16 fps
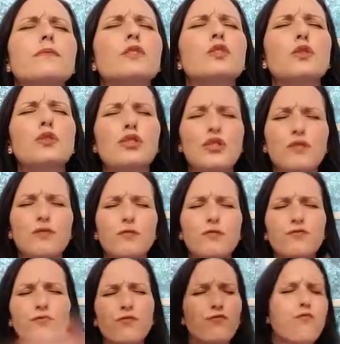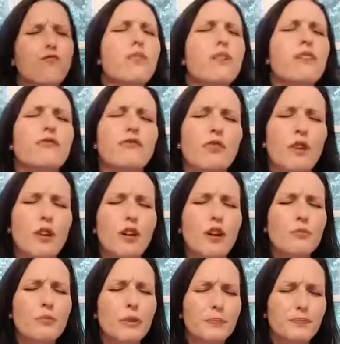doors are being flung
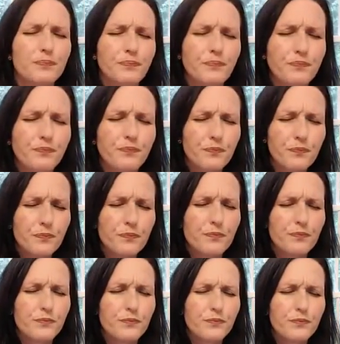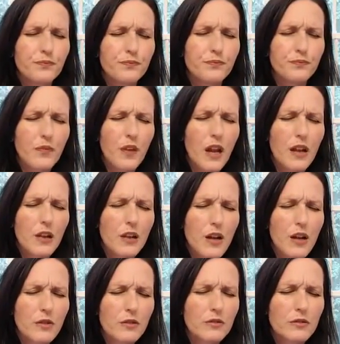open. You
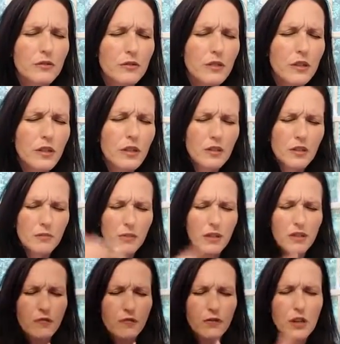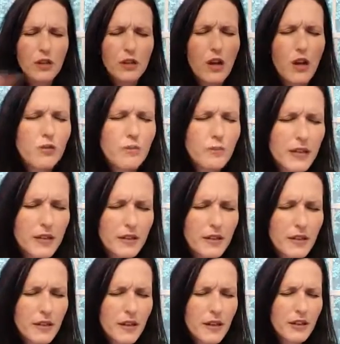know, being flung open.
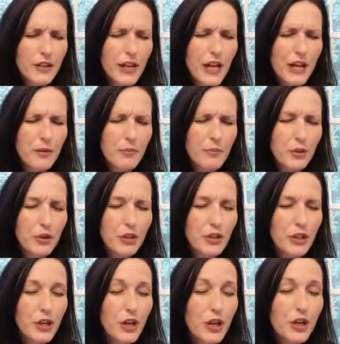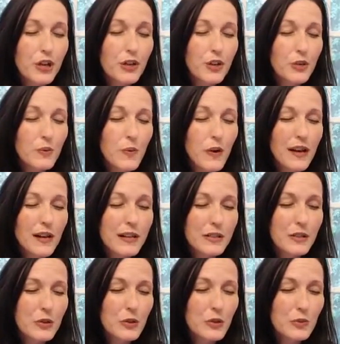Can't put new wine
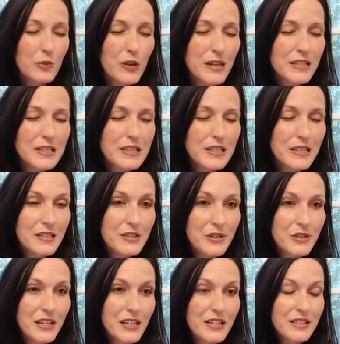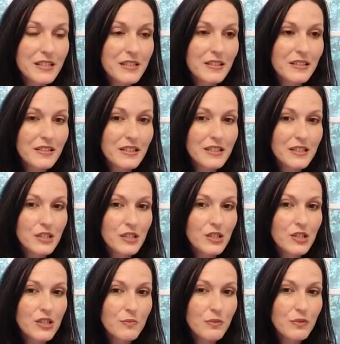into old wineskins. You guys listen
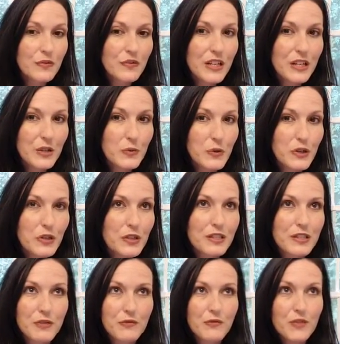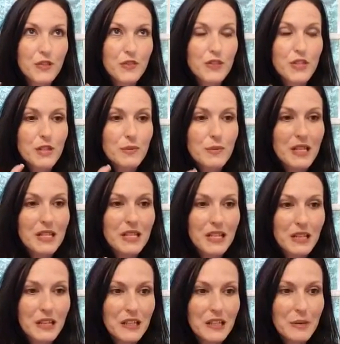to the prophetic word. It's a 15 minute
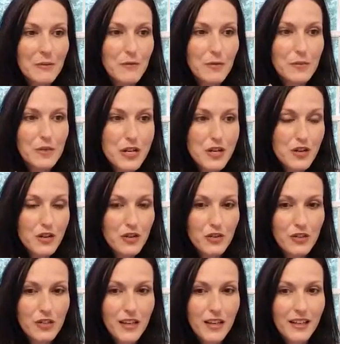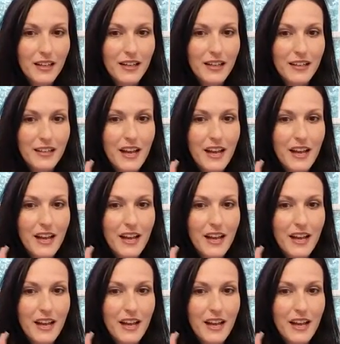clip from yesterday